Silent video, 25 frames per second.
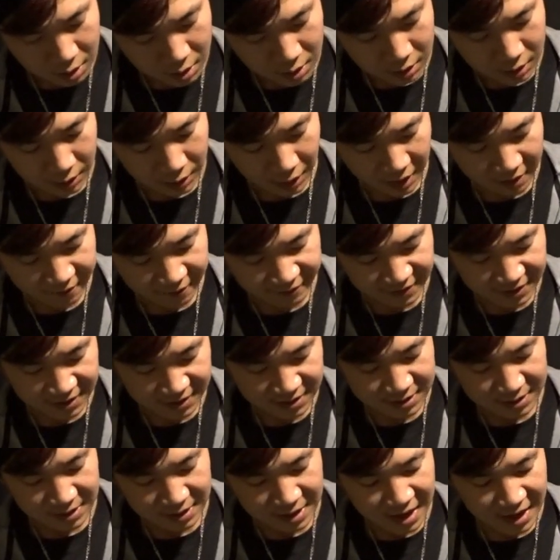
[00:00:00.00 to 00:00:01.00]
You have a
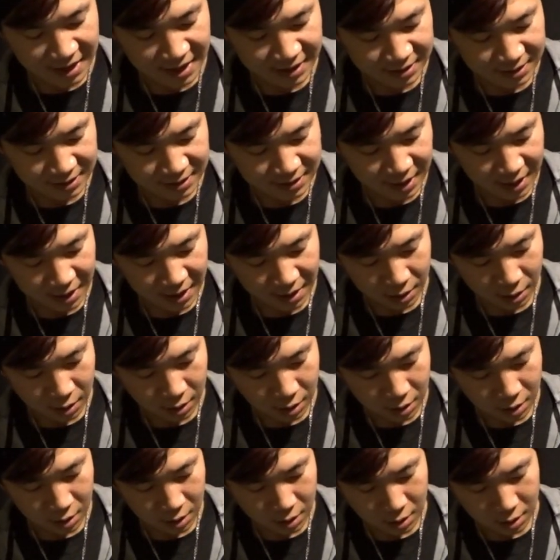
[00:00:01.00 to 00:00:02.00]
slide
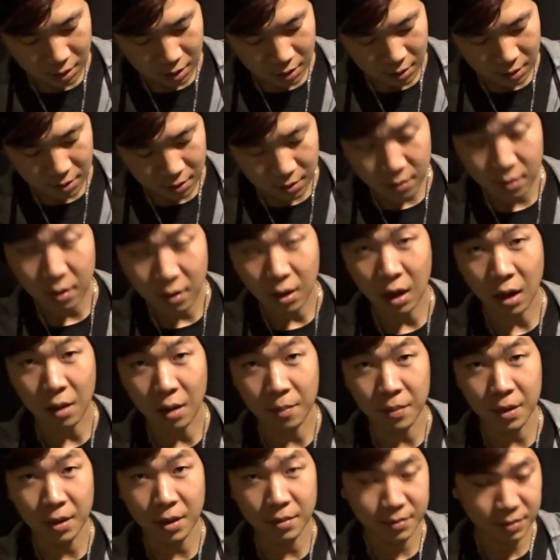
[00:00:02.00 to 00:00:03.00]
style
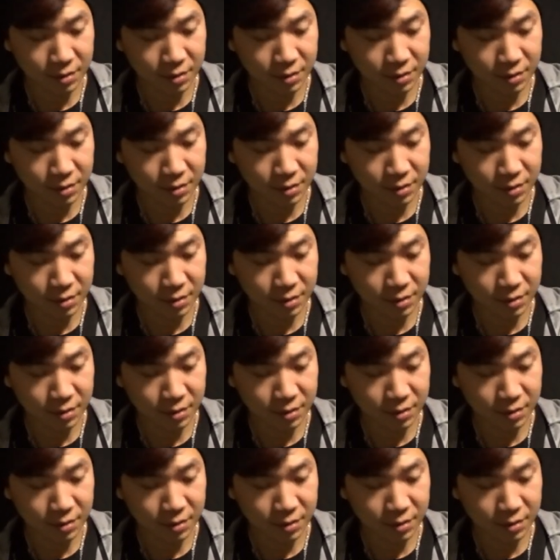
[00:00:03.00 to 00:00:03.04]
hop-up,